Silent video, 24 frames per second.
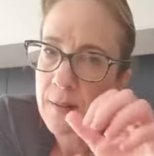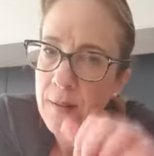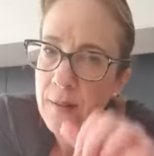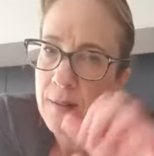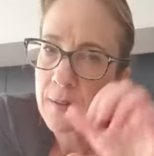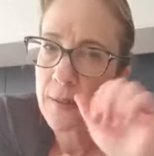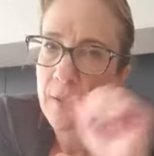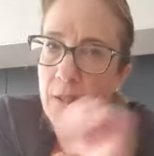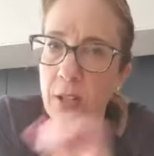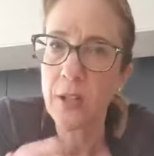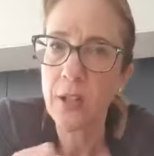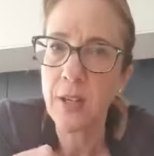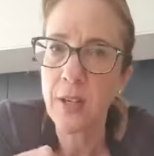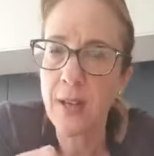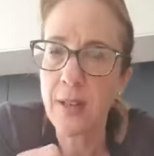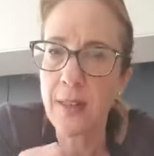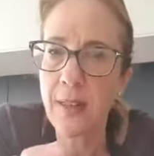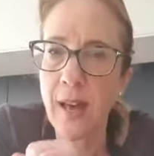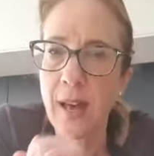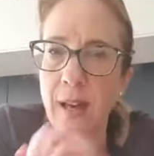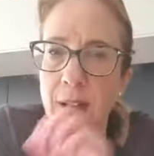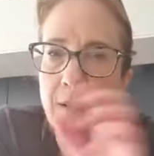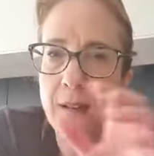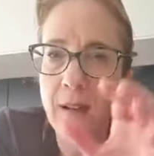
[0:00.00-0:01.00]
can you hear
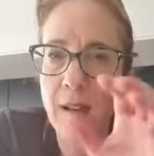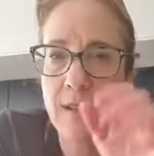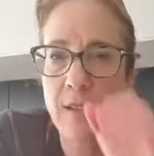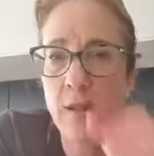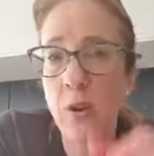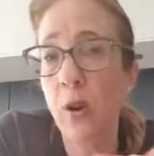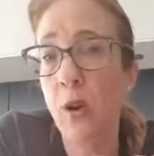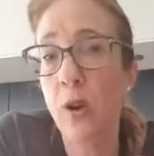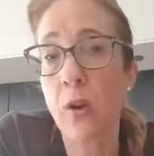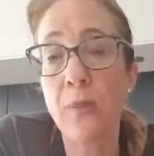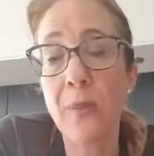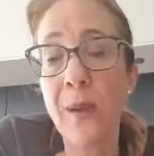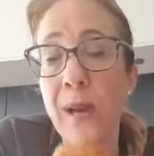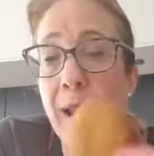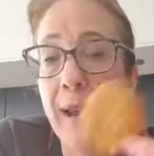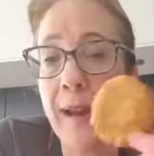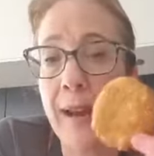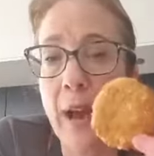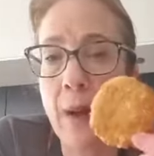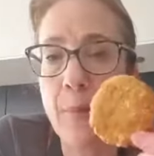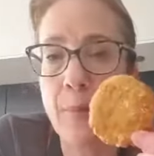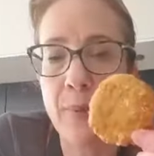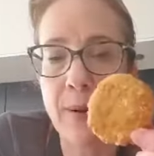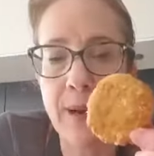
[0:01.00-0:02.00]
that? Nice hollow, a bit like
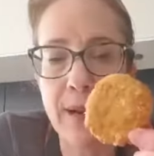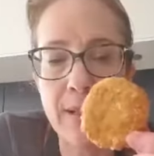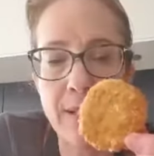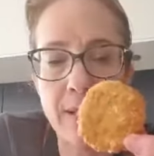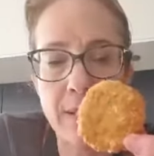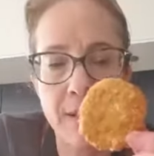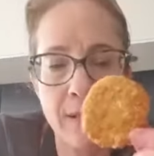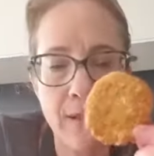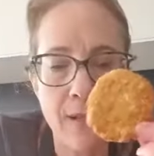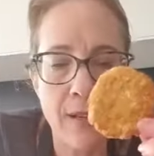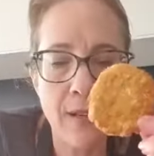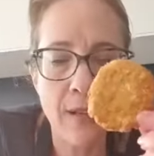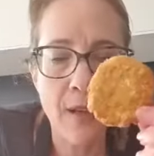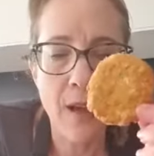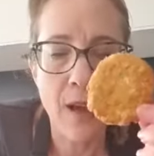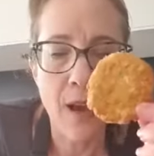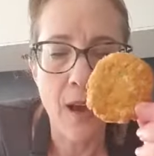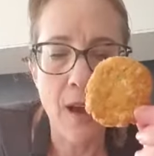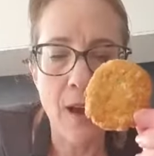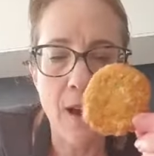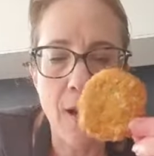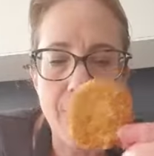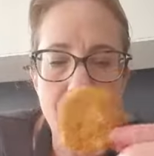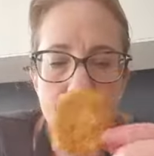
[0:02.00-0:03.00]
our bread.
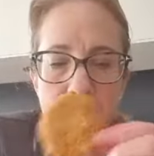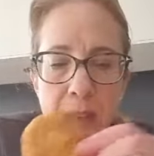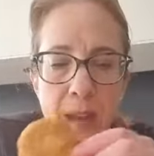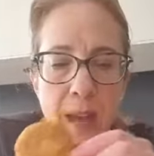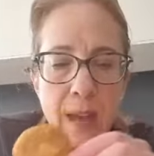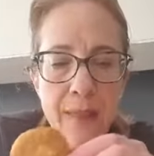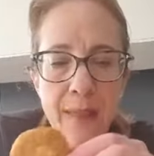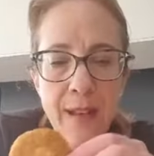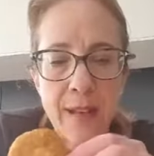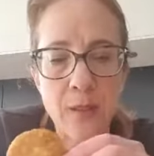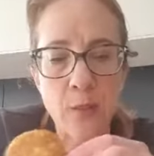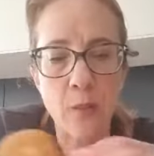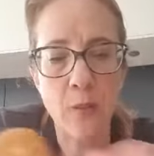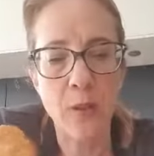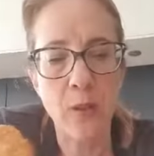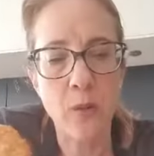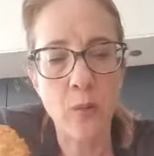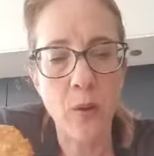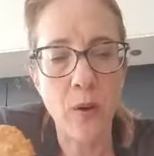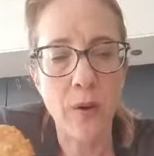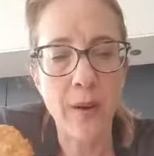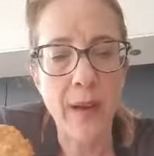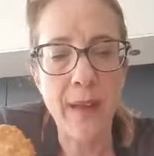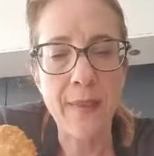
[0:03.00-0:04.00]
And that's what you
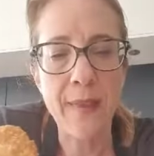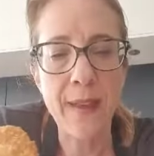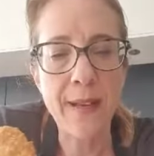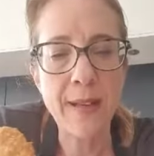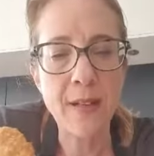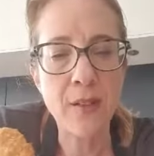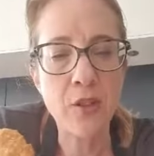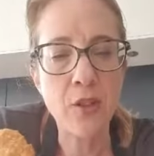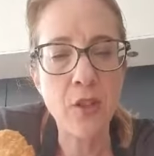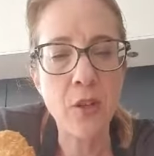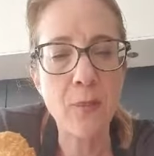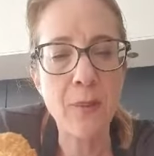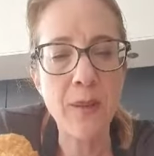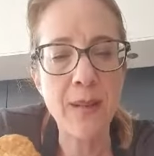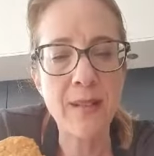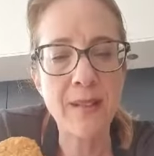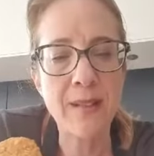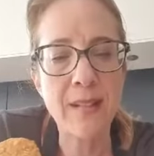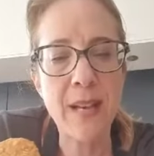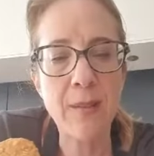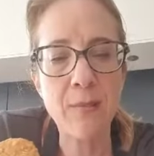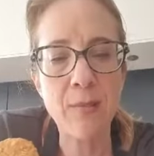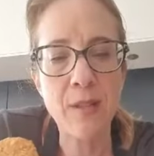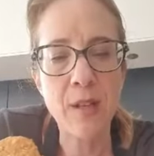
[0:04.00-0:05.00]
want. And they should be the
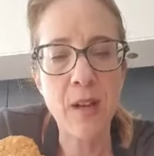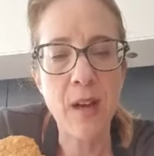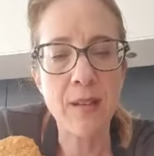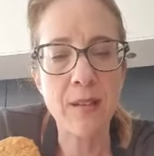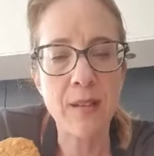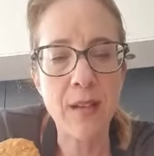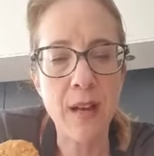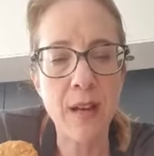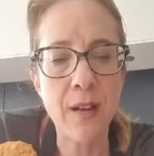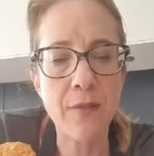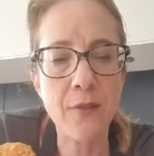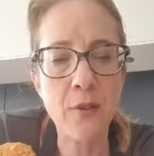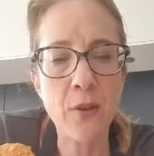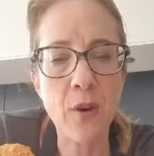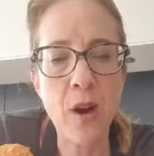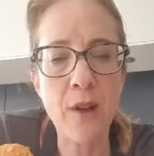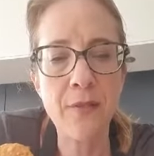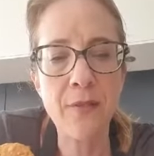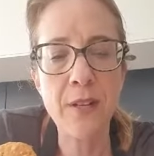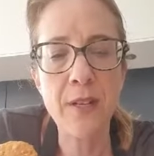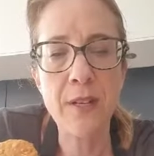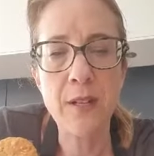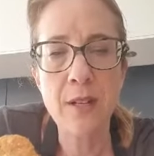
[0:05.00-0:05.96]
same size. Now, if your oven